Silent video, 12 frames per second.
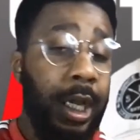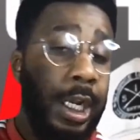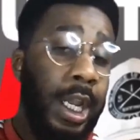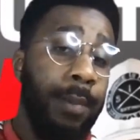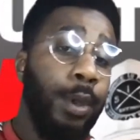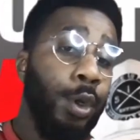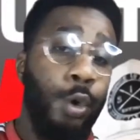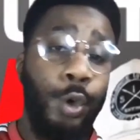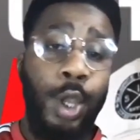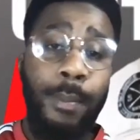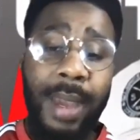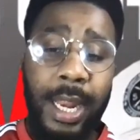Let me know who
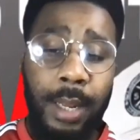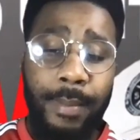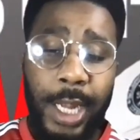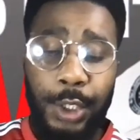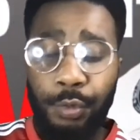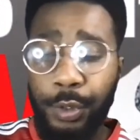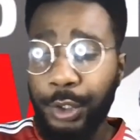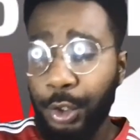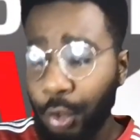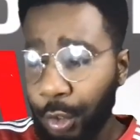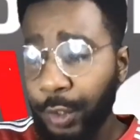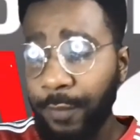your man of the match was, your
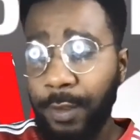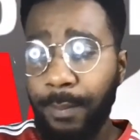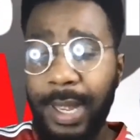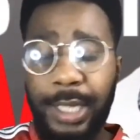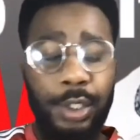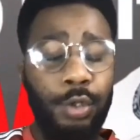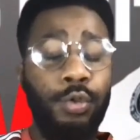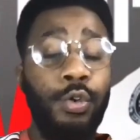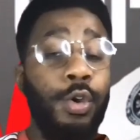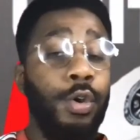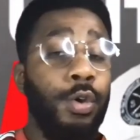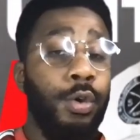donkey of the match, and
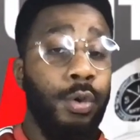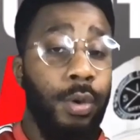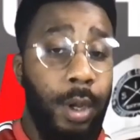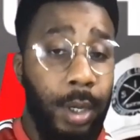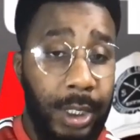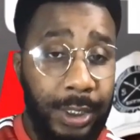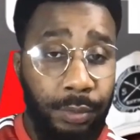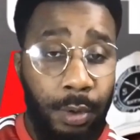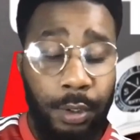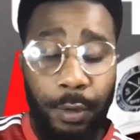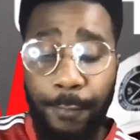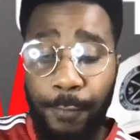who, as well,
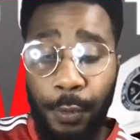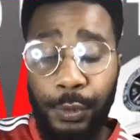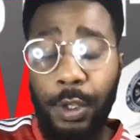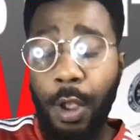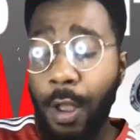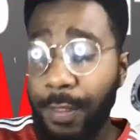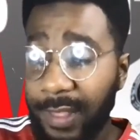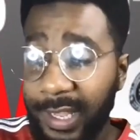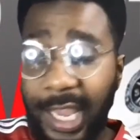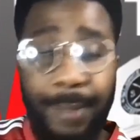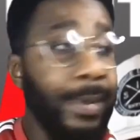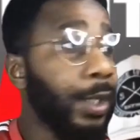your thoughts on the
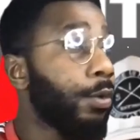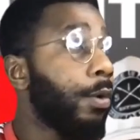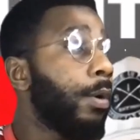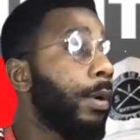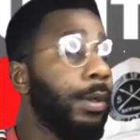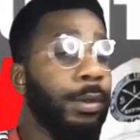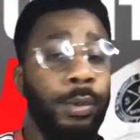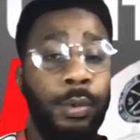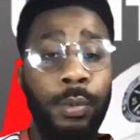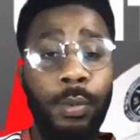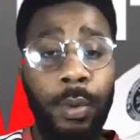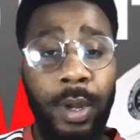game as well, and
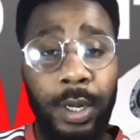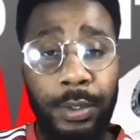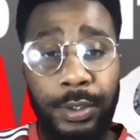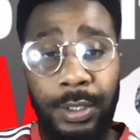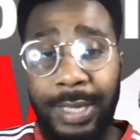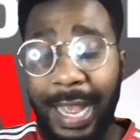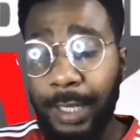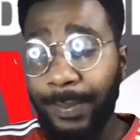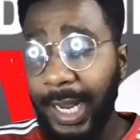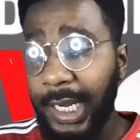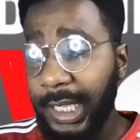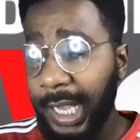who, what else do you like
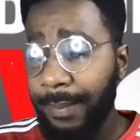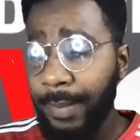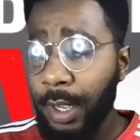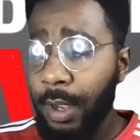about the game.